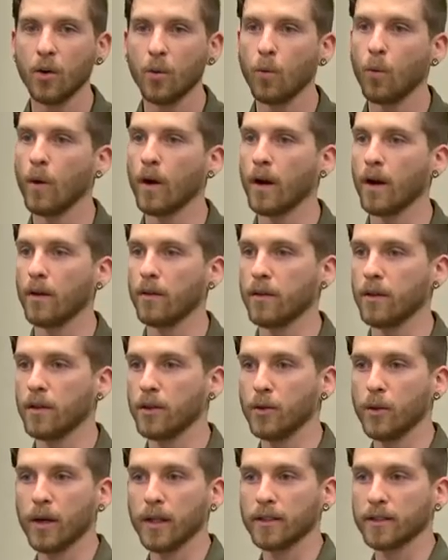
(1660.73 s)
where the
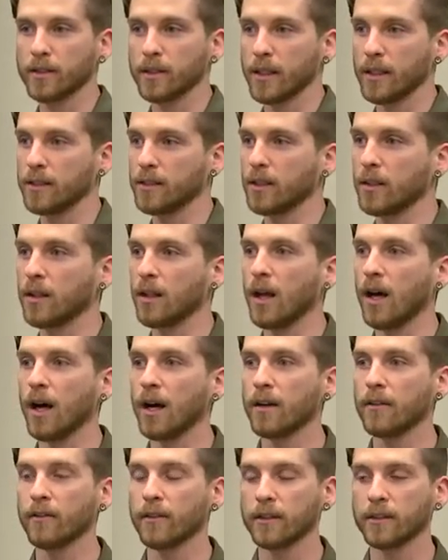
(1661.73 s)
US sends a
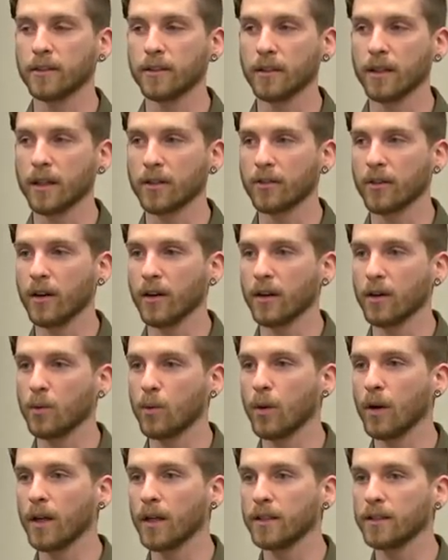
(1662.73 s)
lot of its electronic
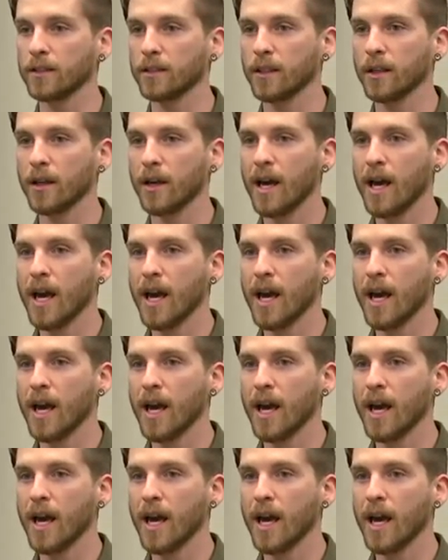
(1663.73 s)
waste